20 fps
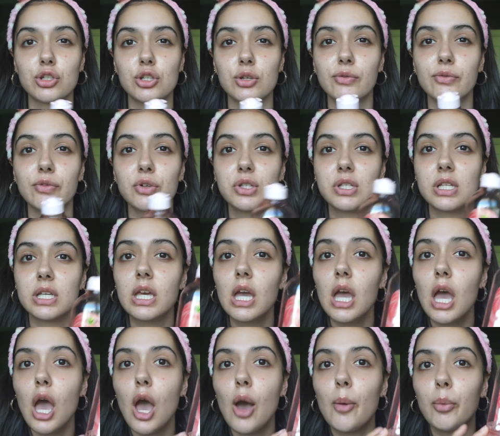fussy,
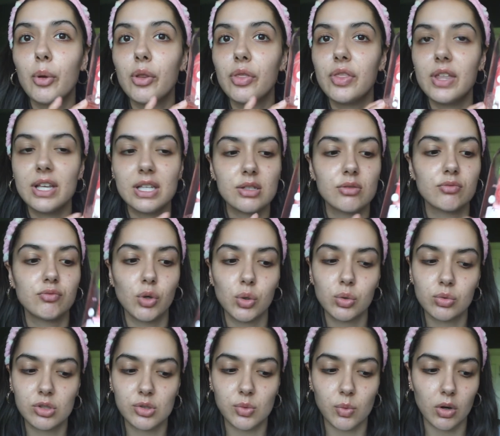but this
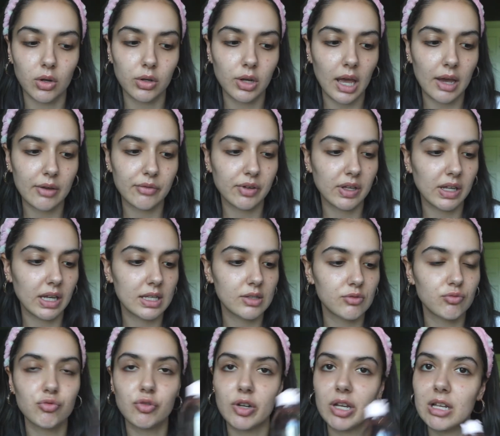rose one I feel is
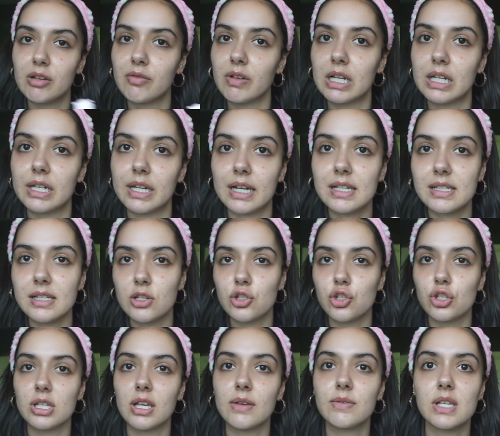really nice. It just
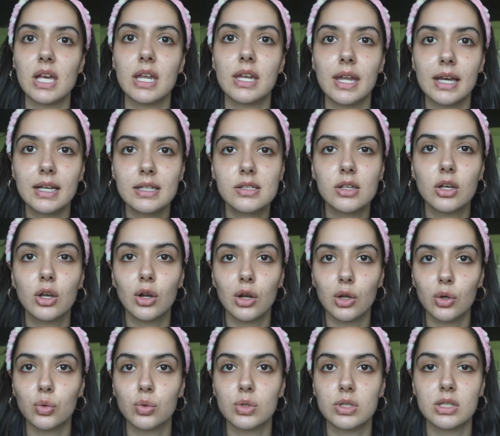gives a nice
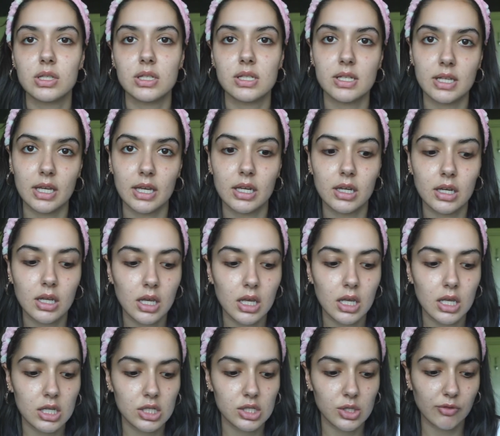glow to the skin,
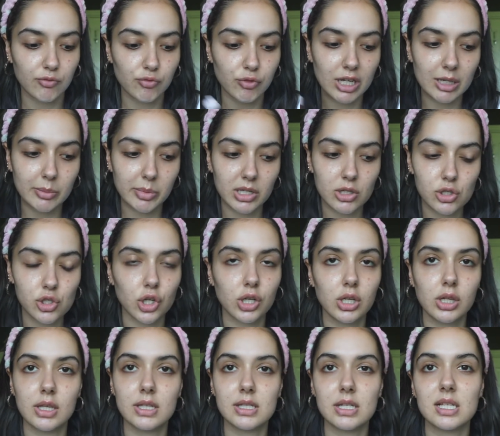so I've really been enjoying
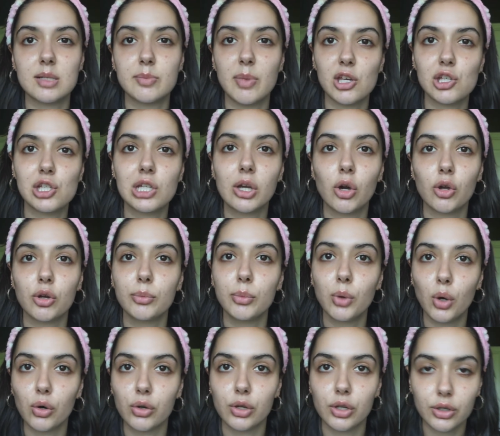this, especially on a
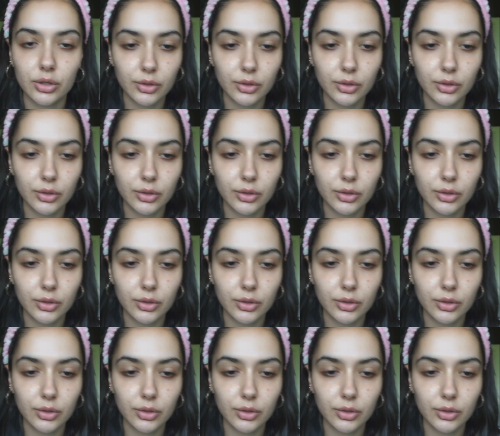morning.